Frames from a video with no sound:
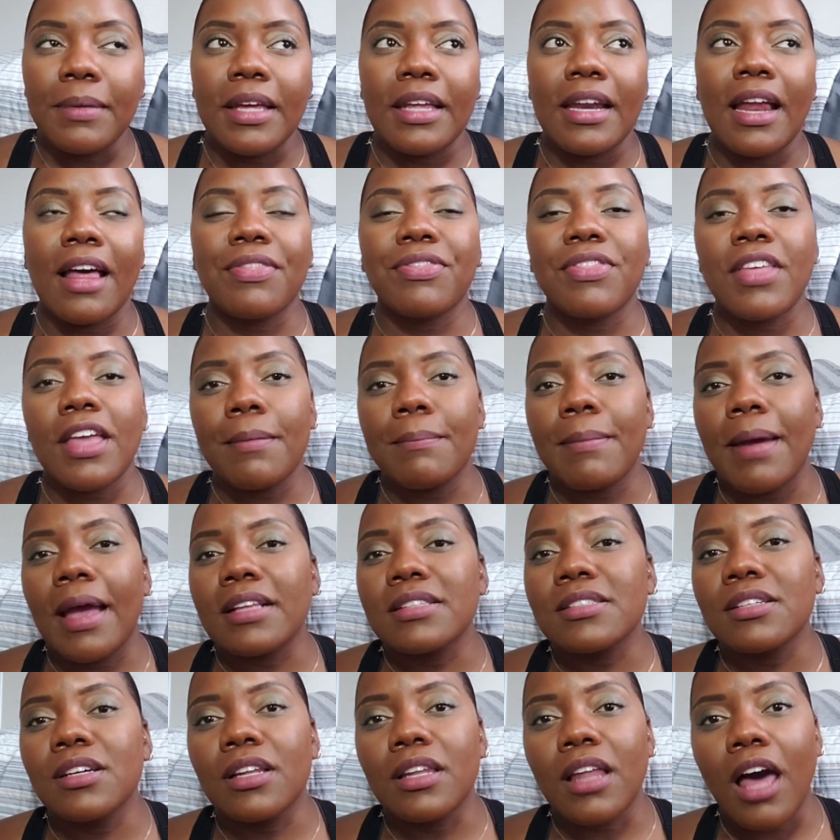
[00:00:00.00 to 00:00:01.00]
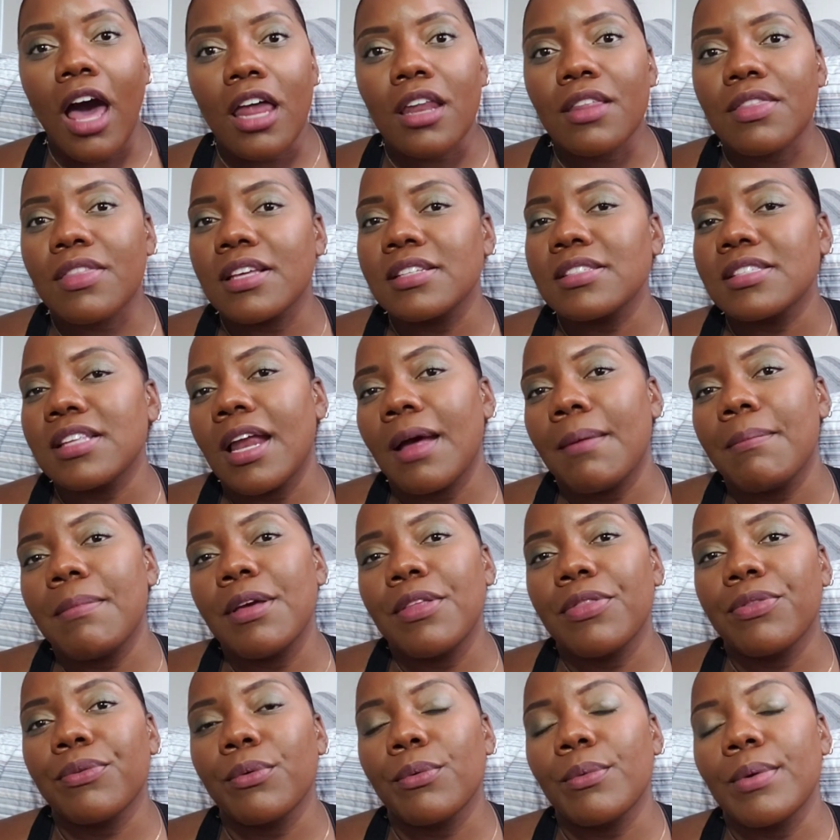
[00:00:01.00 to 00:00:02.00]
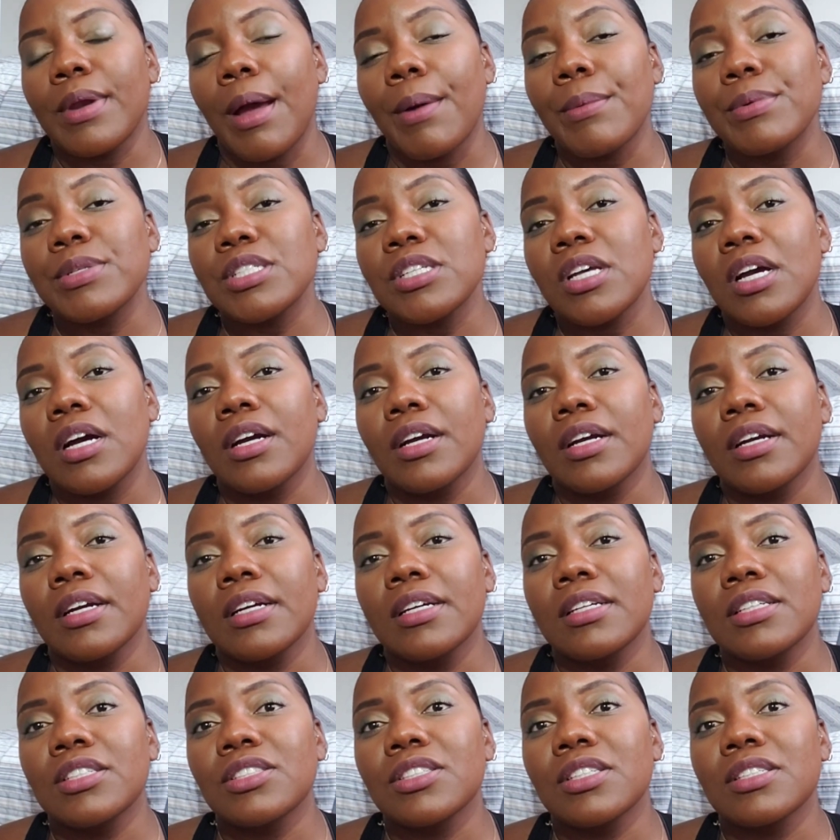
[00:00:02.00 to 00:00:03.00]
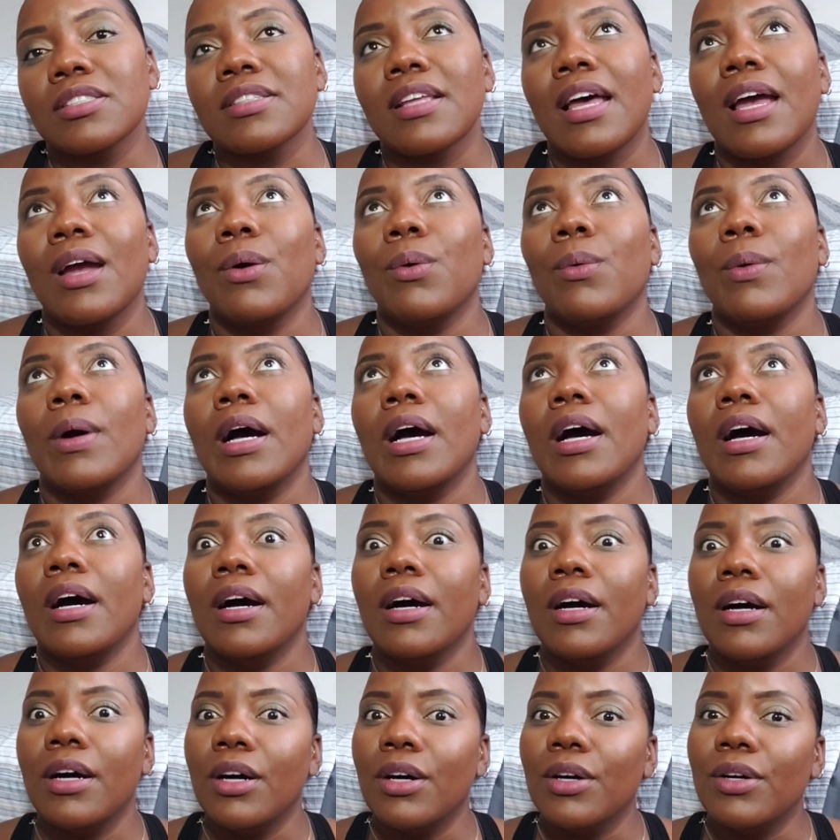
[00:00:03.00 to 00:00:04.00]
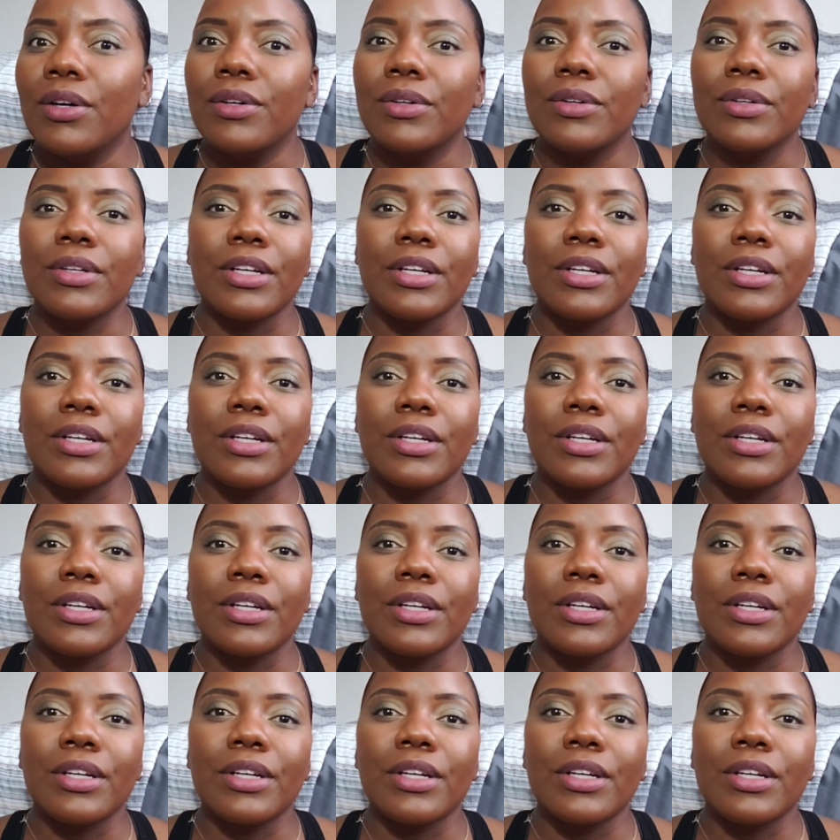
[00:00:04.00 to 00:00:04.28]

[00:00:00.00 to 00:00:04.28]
and I think back to a lot of things that I've been through when I was younger, it's just like, wow,